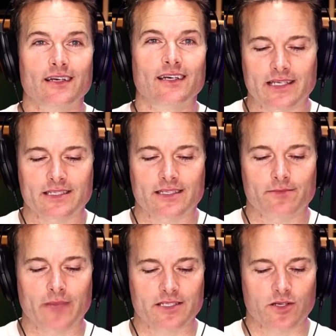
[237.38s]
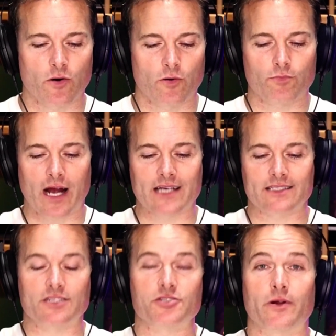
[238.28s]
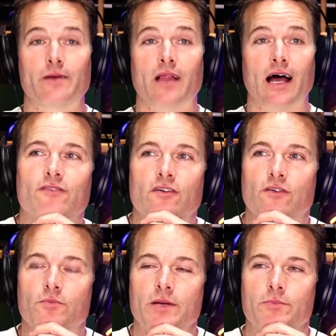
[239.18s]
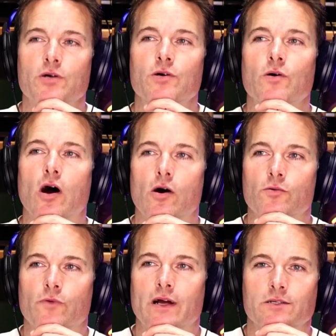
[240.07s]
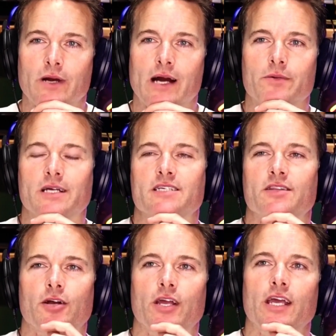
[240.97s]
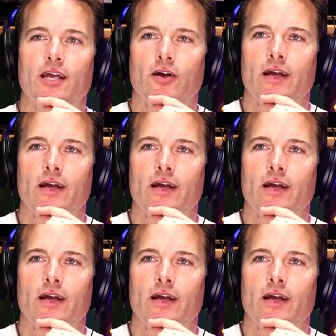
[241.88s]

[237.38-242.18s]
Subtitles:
it makes the whole process streamlined. For people who own rental properties and they're curious